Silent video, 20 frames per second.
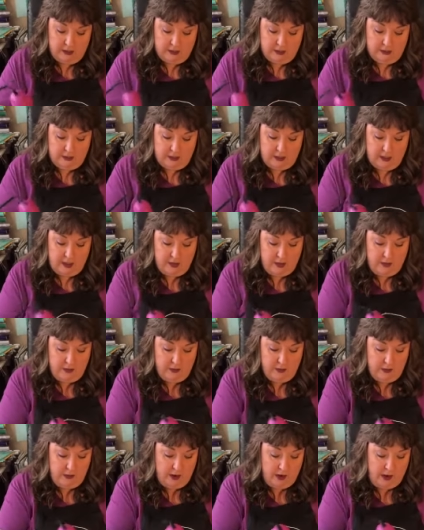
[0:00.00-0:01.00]
So
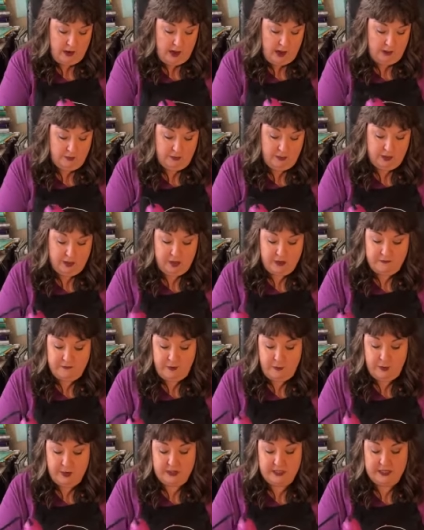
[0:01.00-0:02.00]
I'm looking
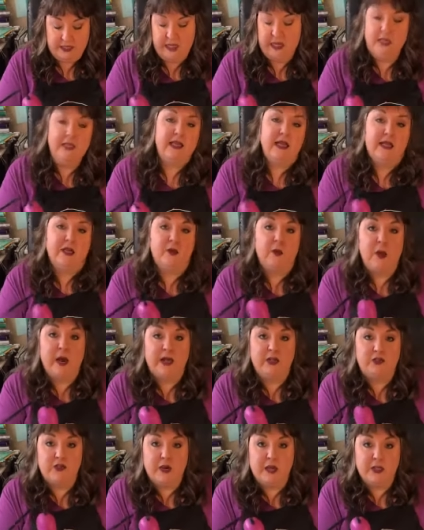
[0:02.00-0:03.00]
forward to getting that quick
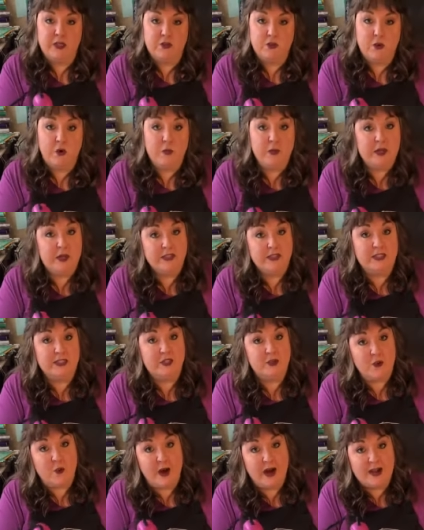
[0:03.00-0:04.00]
dry tool because it's
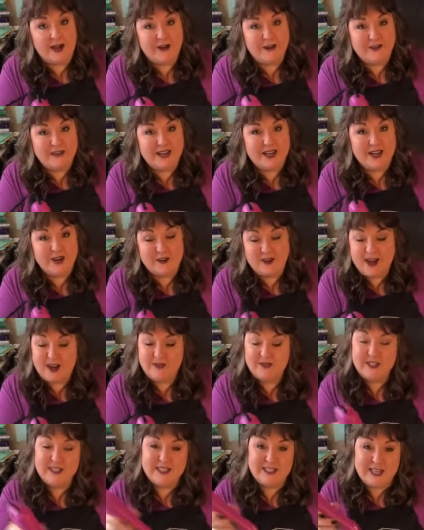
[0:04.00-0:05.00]
quieter and I don't
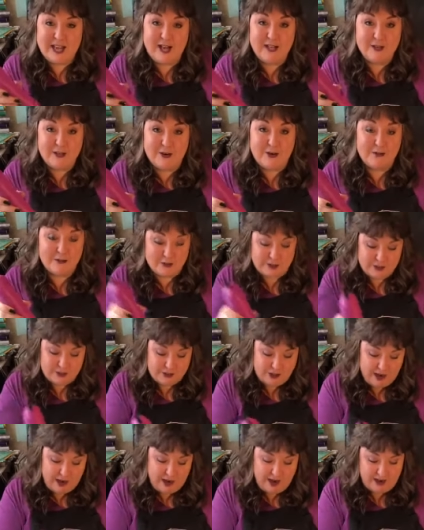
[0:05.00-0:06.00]
have to yell over the
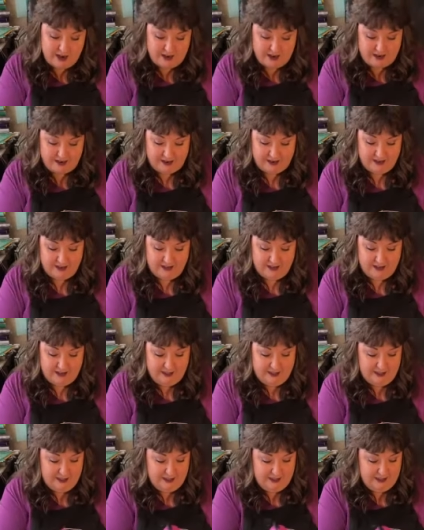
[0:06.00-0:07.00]
dryer.
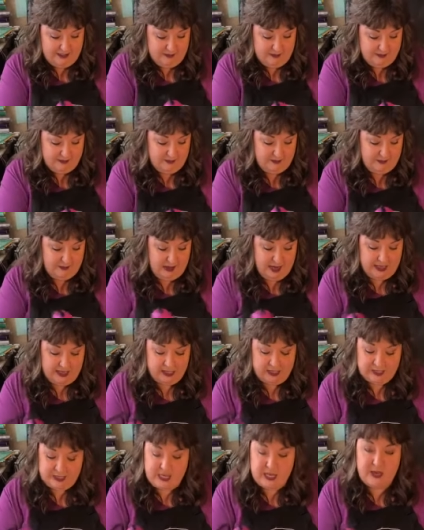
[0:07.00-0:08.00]
I
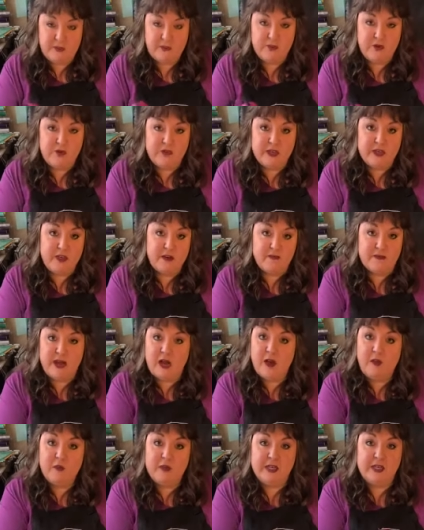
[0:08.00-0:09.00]
just keep moving it
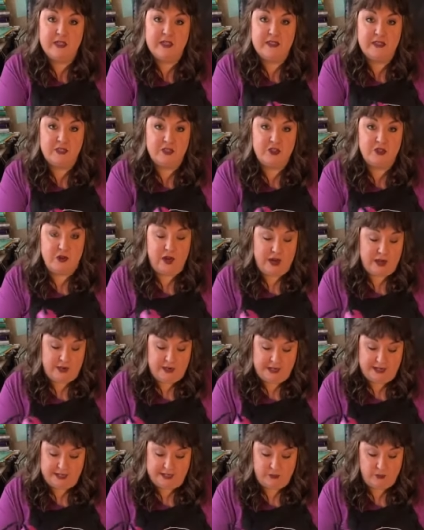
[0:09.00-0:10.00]
around because this dryer
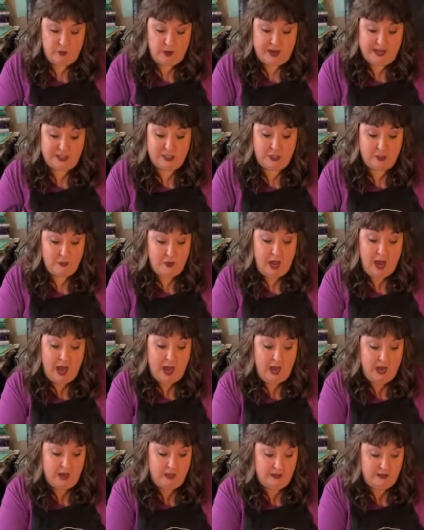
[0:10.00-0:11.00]
is way too
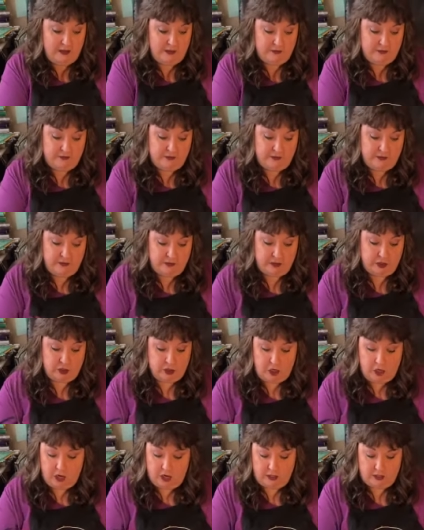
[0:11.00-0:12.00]
hot for the
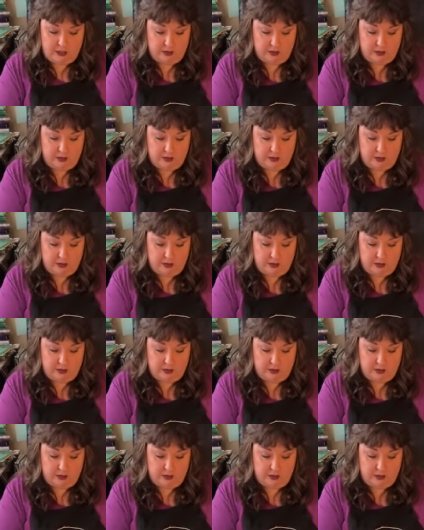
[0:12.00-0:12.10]
chalk.